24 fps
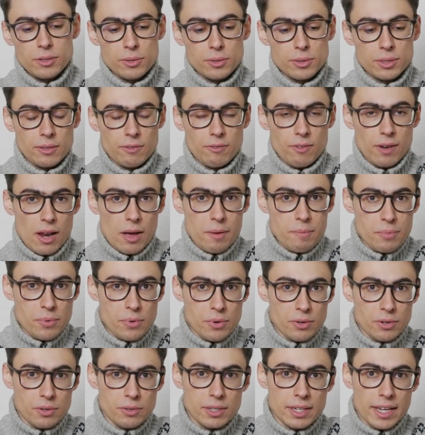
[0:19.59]
to develop
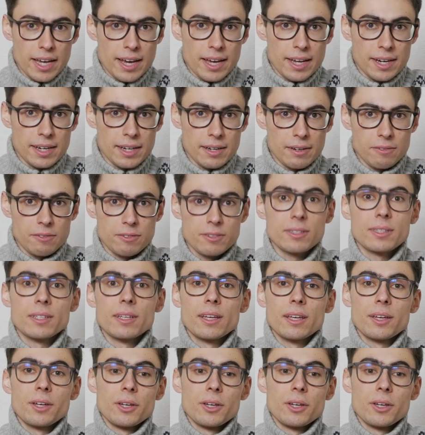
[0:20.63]
your negatives,